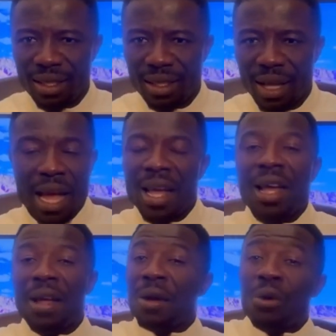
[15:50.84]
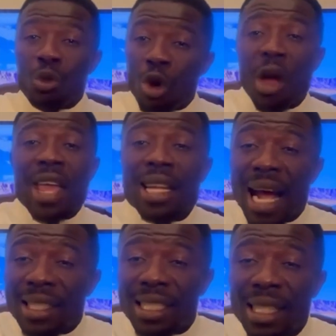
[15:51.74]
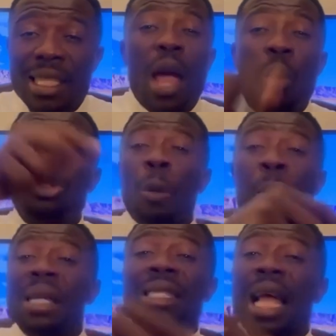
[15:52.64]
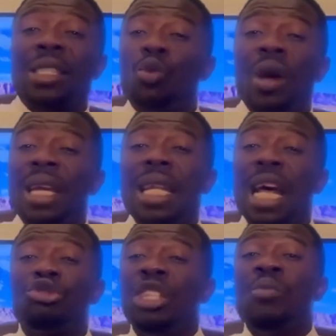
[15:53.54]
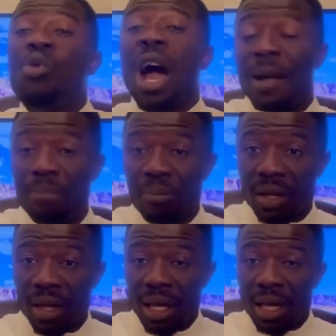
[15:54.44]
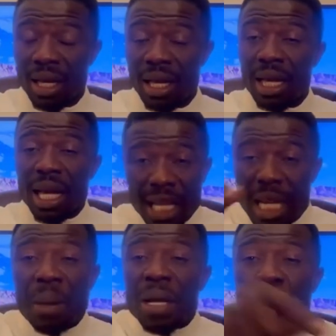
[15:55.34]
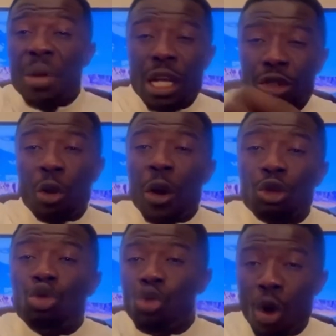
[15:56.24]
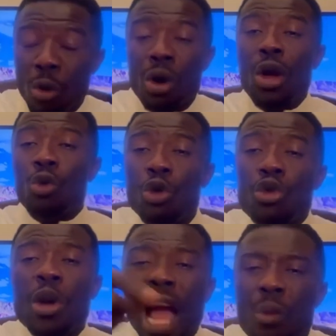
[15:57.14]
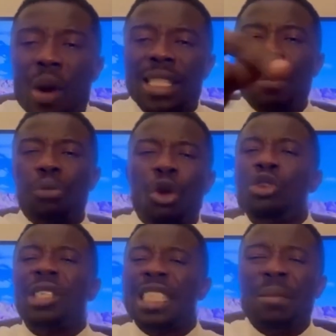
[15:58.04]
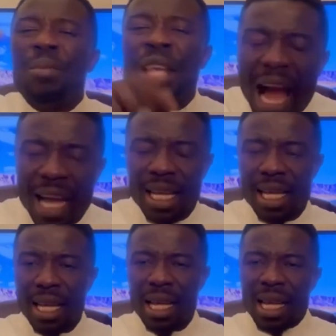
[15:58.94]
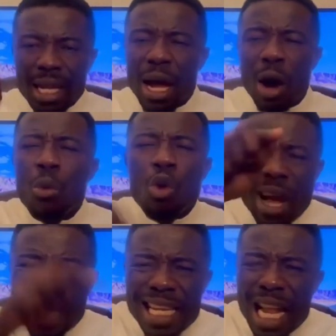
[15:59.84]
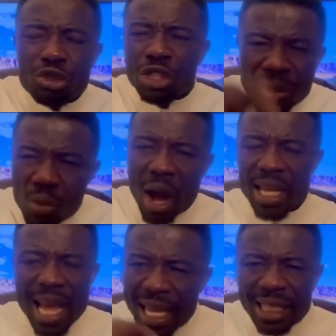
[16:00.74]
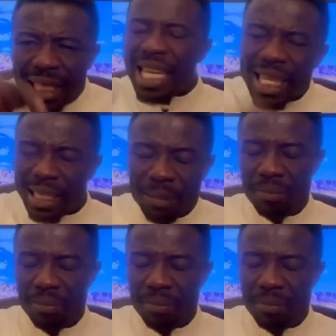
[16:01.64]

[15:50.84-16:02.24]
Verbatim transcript: Hey, Kodo, you're dancing, say you were superstars who were industry in one. And Nippon be and so to two or more. Kodo, we are where the producers be. Now more industry no more. You're casting yasam.